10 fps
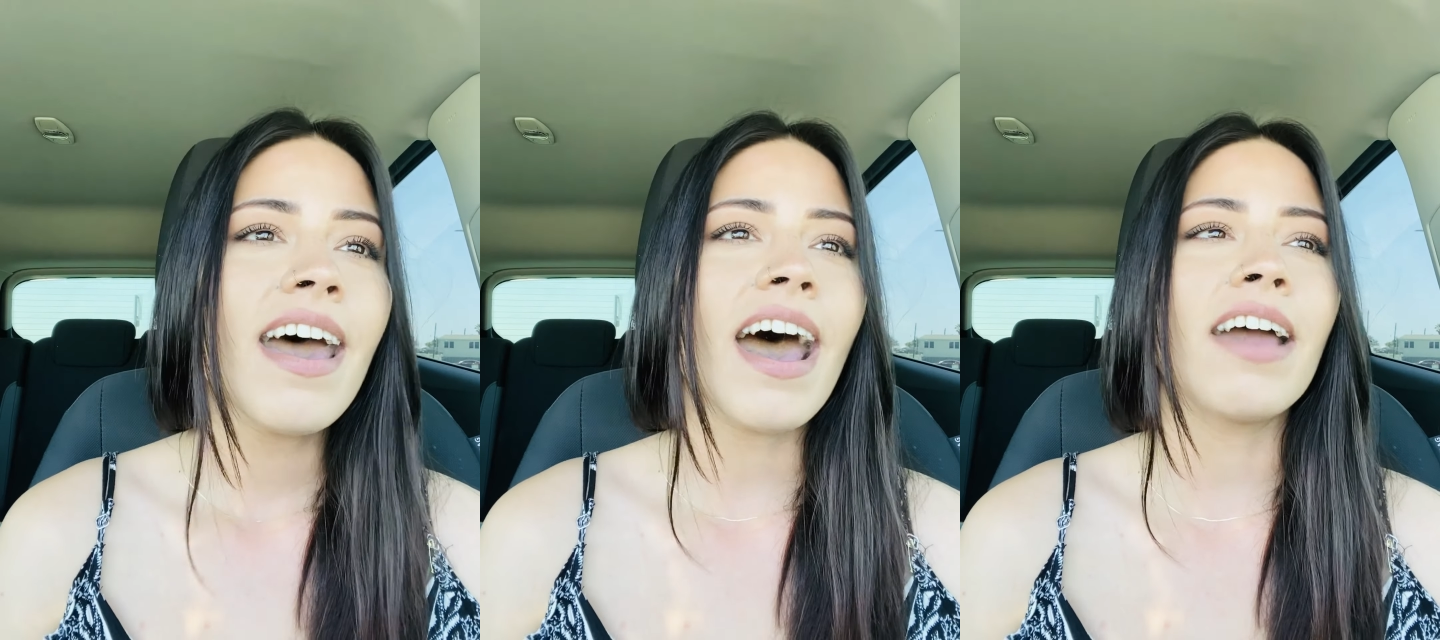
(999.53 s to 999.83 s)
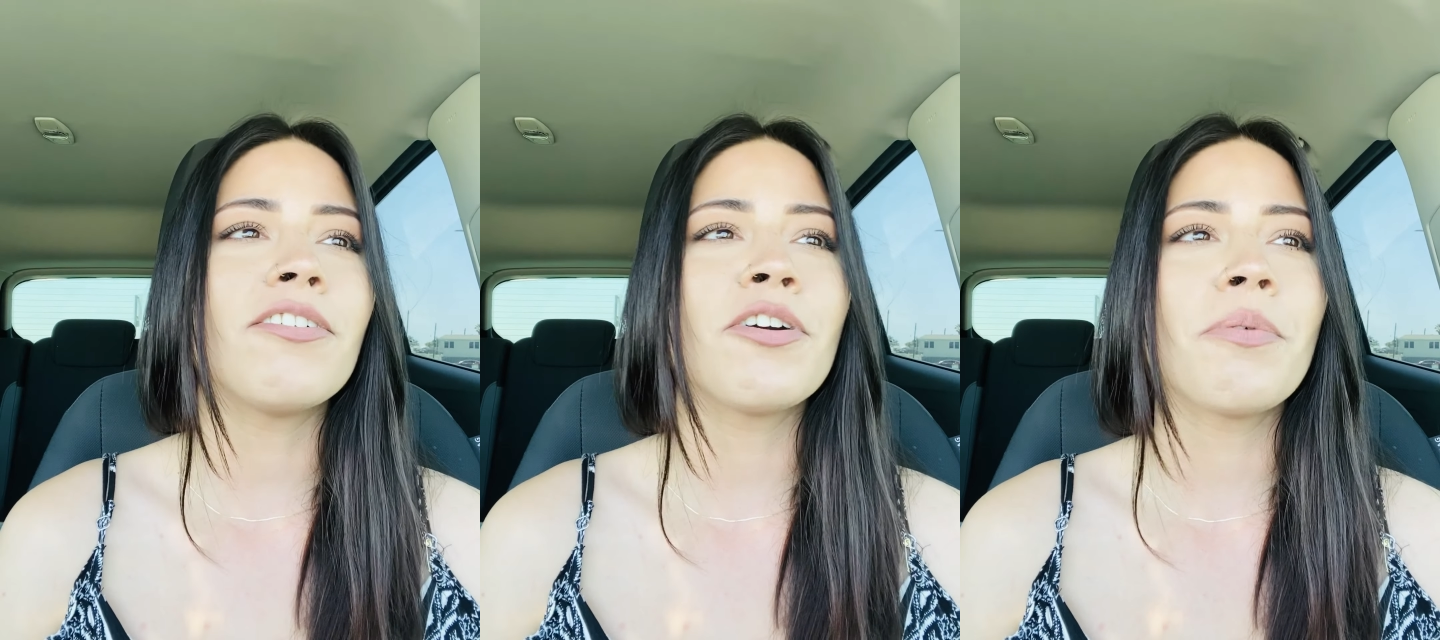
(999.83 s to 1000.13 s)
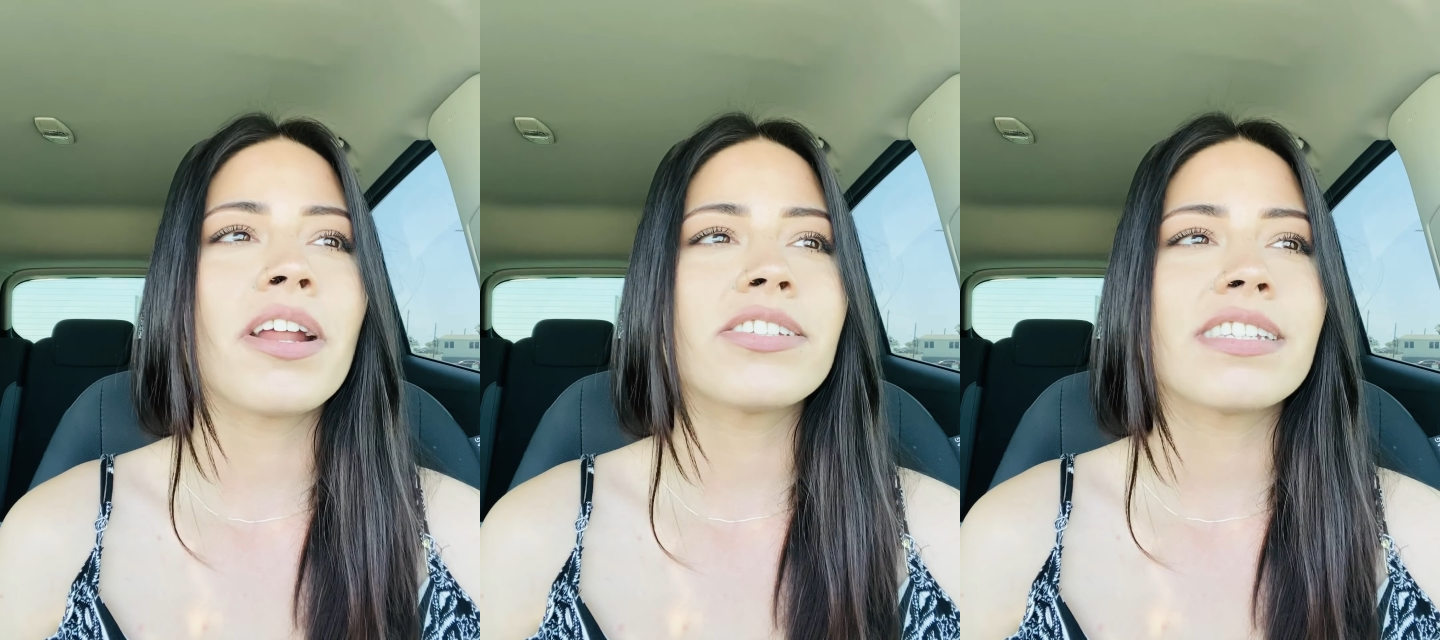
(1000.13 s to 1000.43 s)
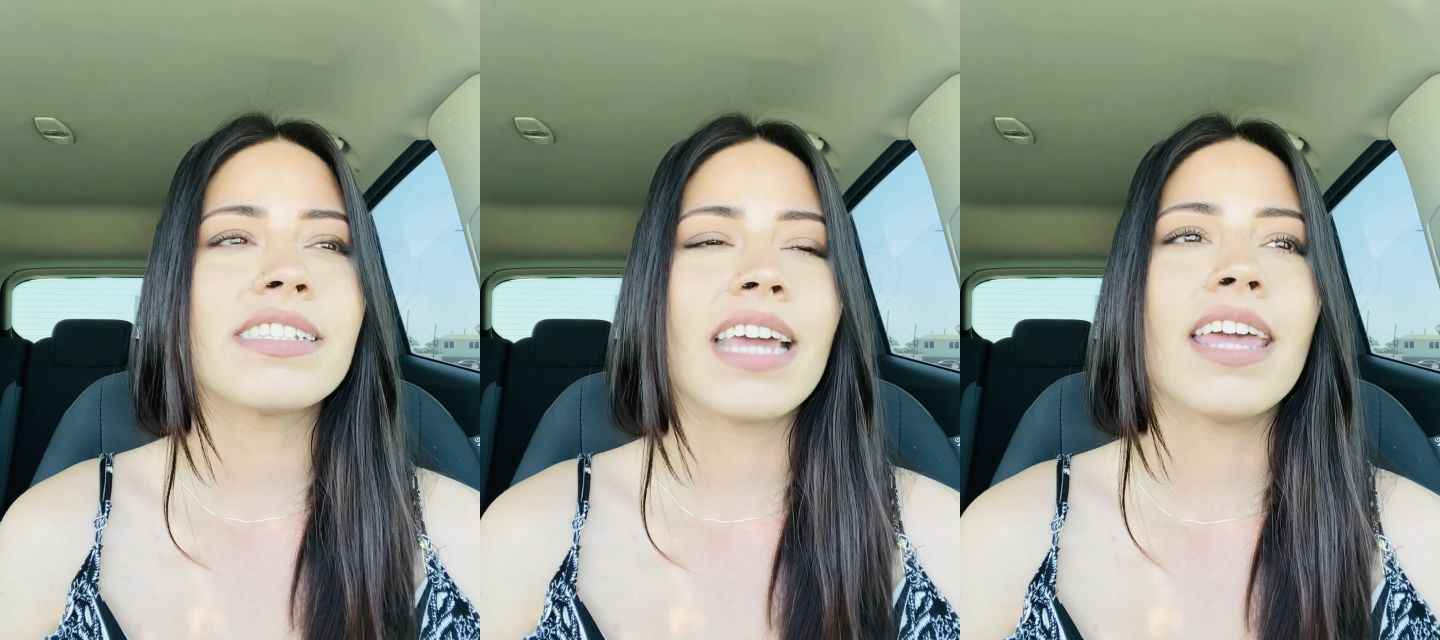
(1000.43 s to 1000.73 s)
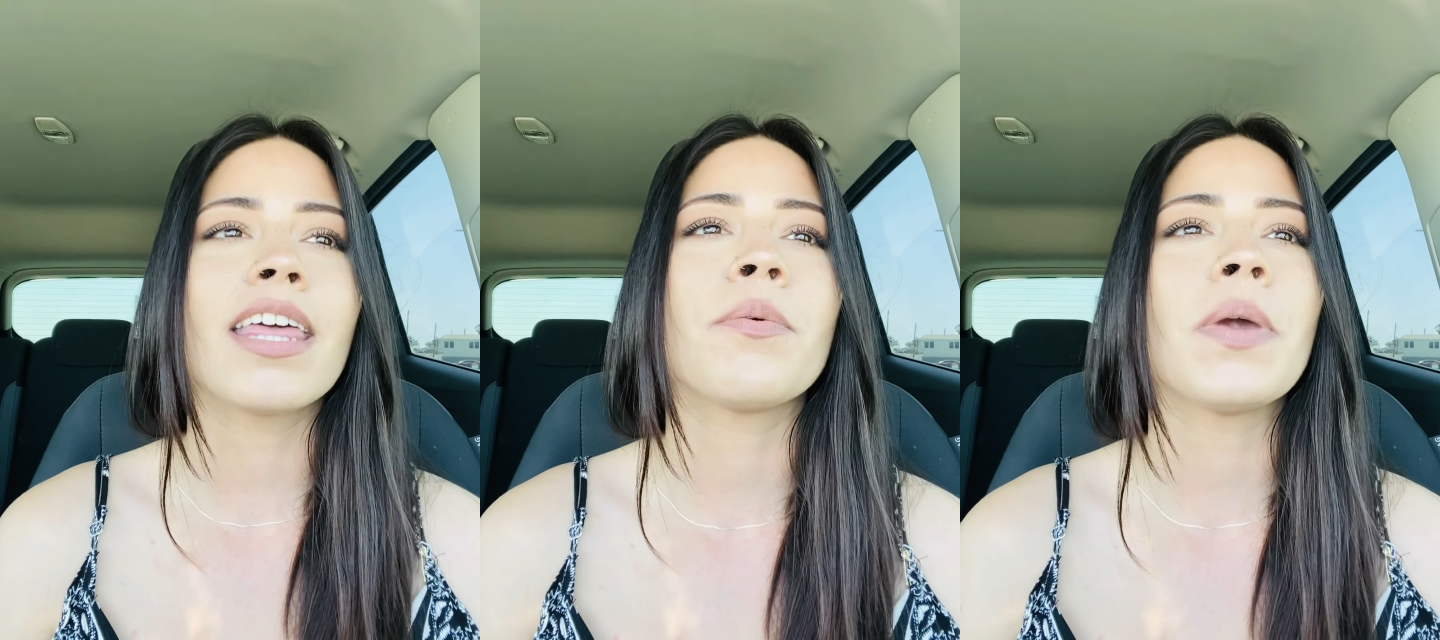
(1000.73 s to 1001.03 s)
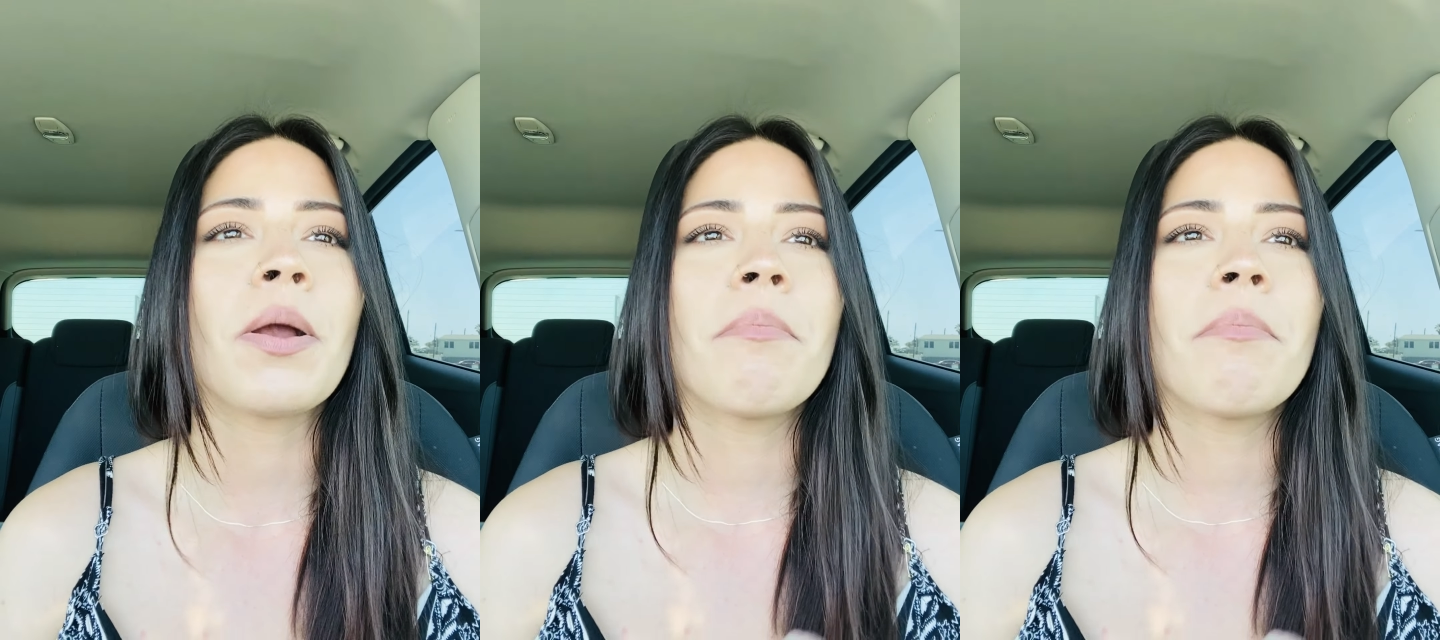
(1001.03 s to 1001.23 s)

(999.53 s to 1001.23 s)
I don't know what else to say. Like, we are